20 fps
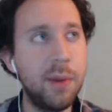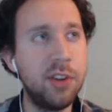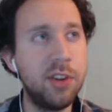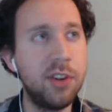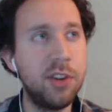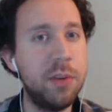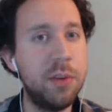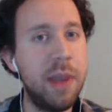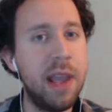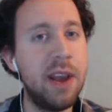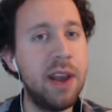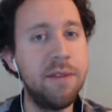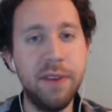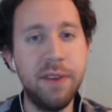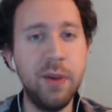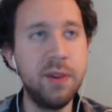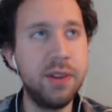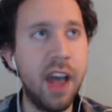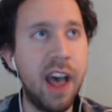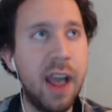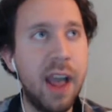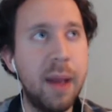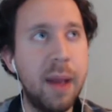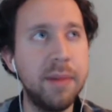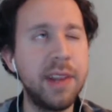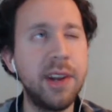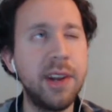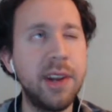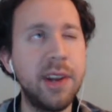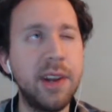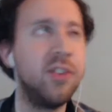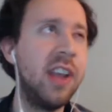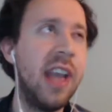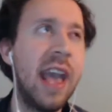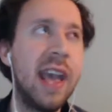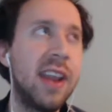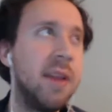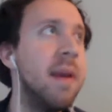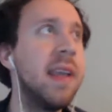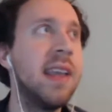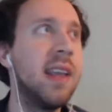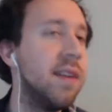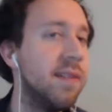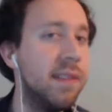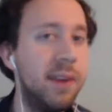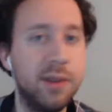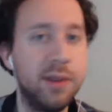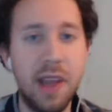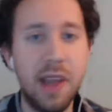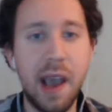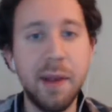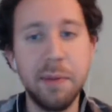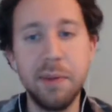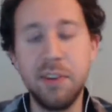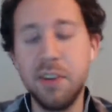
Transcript: she made a few times. I don't know if she had to make it a few times,